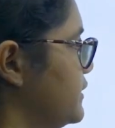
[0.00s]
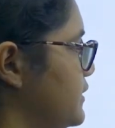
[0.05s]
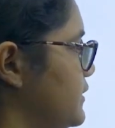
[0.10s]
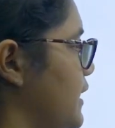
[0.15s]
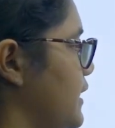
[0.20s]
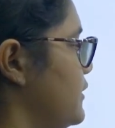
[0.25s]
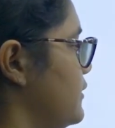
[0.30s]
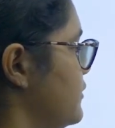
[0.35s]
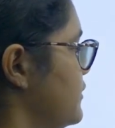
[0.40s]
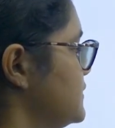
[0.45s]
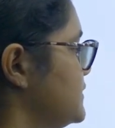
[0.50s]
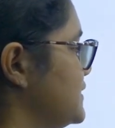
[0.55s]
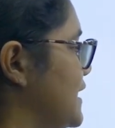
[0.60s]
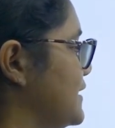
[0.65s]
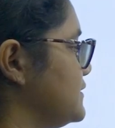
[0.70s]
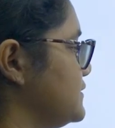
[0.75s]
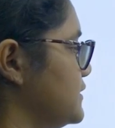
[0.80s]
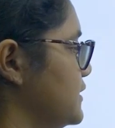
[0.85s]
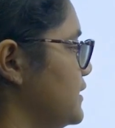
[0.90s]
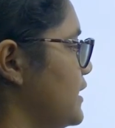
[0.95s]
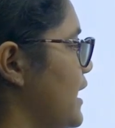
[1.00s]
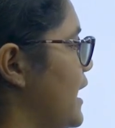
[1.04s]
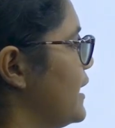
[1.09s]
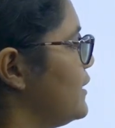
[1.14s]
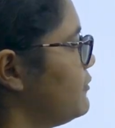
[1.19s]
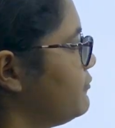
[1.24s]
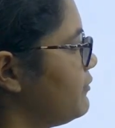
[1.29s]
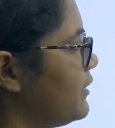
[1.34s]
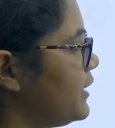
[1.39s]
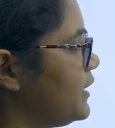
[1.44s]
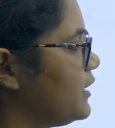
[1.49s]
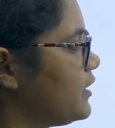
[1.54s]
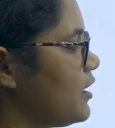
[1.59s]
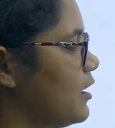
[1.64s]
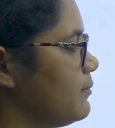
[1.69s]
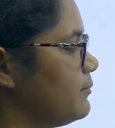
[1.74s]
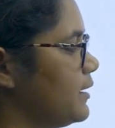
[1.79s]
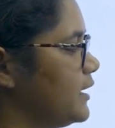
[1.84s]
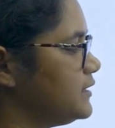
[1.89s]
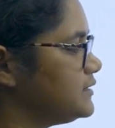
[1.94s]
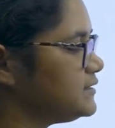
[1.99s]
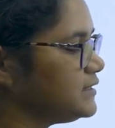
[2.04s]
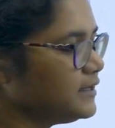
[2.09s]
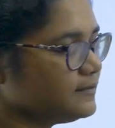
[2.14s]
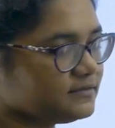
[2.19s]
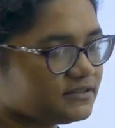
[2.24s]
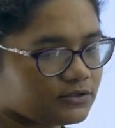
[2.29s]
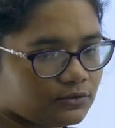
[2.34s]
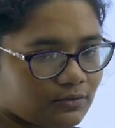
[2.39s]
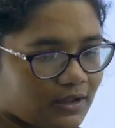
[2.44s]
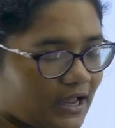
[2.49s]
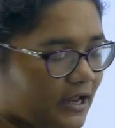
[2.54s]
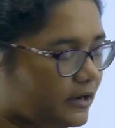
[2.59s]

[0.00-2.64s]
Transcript: with nitrous acid. Aliphatic amines gives you